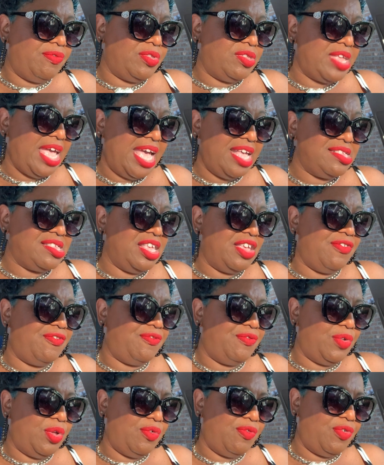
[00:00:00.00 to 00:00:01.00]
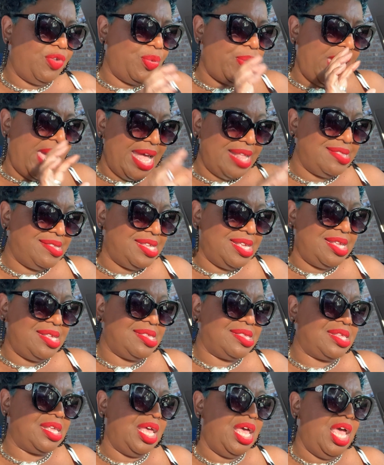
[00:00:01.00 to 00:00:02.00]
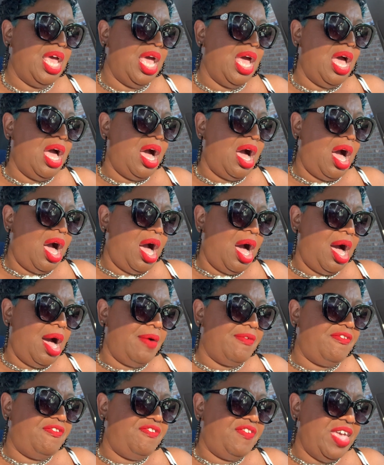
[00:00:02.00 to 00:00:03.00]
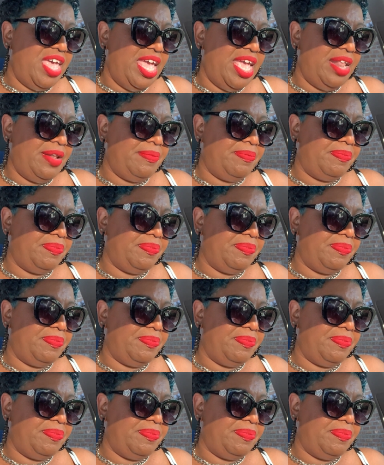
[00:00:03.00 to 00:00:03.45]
Daisy Fuentes uh, fit